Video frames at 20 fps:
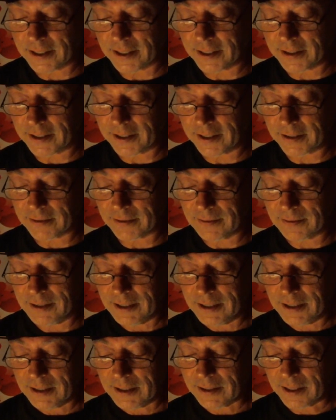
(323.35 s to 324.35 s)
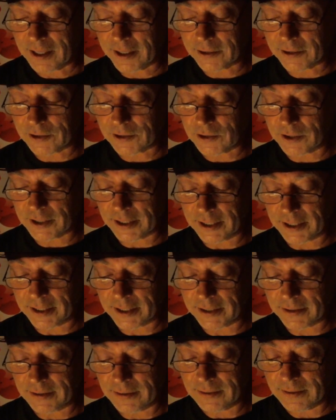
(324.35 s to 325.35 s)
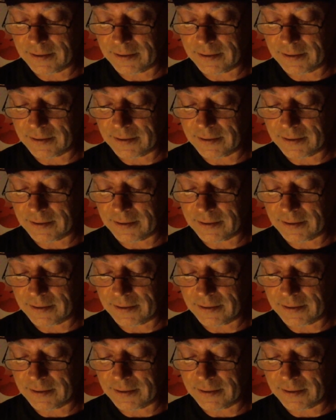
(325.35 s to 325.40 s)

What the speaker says: and then the hardcore nun